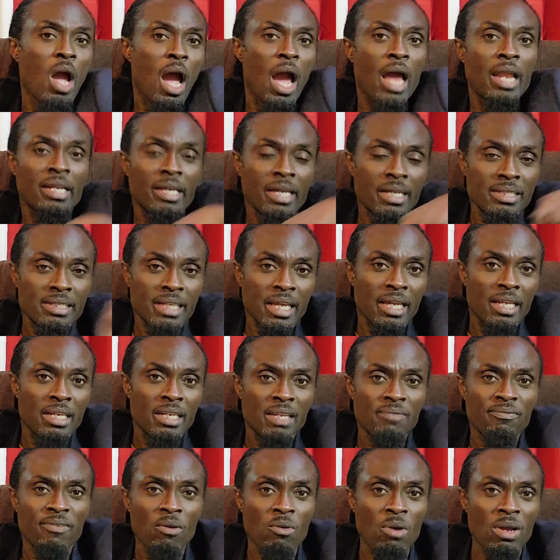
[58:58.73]
and get their
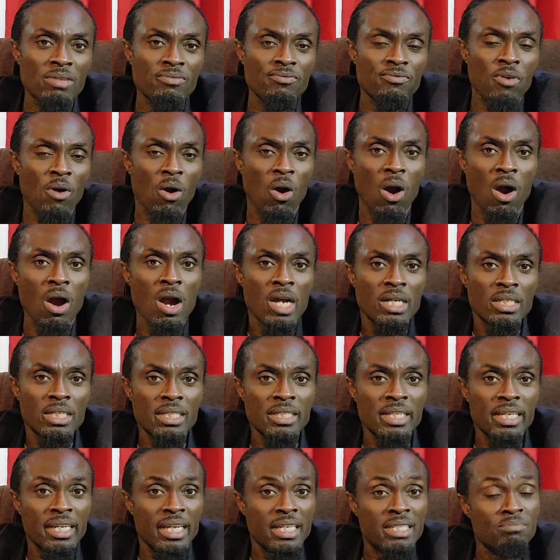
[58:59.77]
deliverance for, that
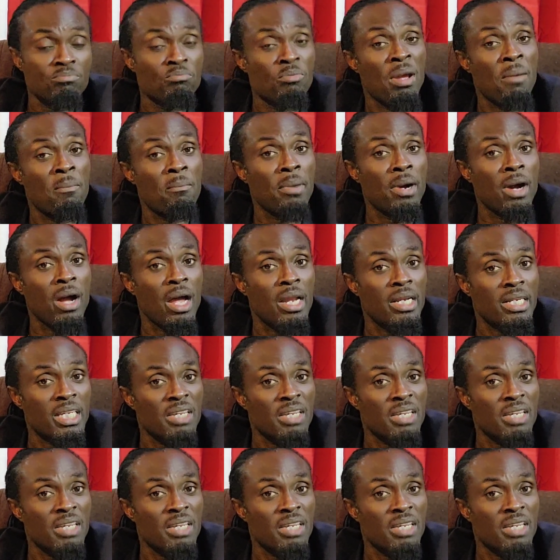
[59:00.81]
they can remember and